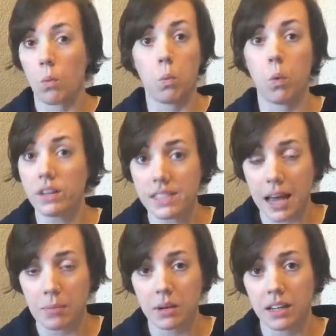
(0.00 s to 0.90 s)
what's
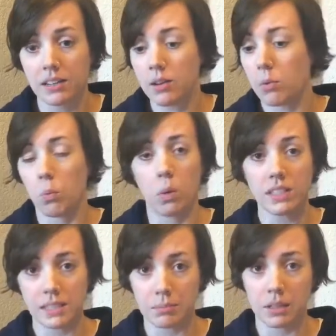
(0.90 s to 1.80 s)
happening,
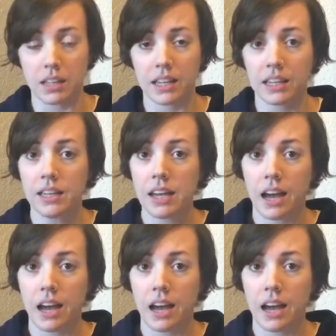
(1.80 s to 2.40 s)
what's in play,